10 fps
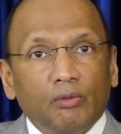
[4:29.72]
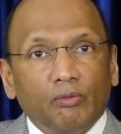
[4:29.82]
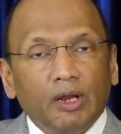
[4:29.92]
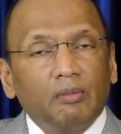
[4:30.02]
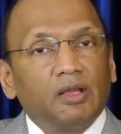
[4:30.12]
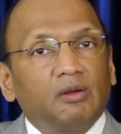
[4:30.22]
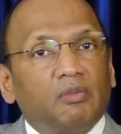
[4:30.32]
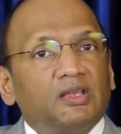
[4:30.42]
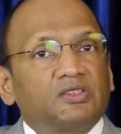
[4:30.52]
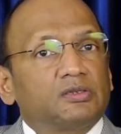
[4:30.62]
will
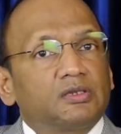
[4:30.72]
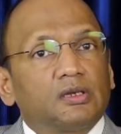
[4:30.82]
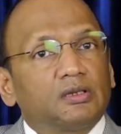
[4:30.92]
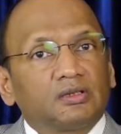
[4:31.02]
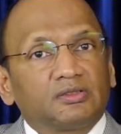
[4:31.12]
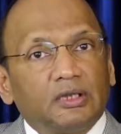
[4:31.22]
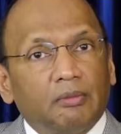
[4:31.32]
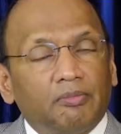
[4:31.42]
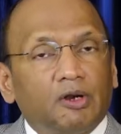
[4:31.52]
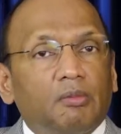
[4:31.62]
minimize
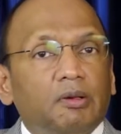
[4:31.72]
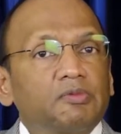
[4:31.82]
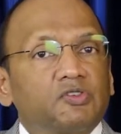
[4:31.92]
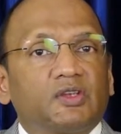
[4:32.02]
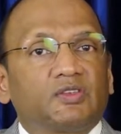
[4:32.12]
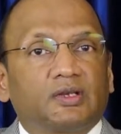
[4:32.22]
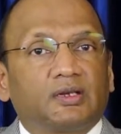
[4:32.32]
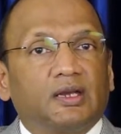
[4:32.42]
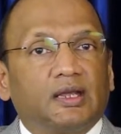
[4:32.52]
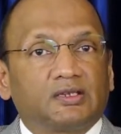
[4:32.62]
some problems to a
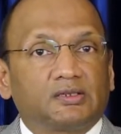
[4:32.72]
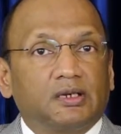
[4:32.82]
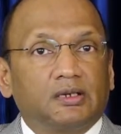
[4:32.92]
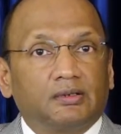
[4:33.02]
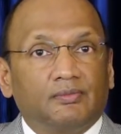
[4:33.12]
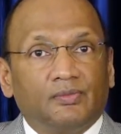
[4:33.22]
certain extent.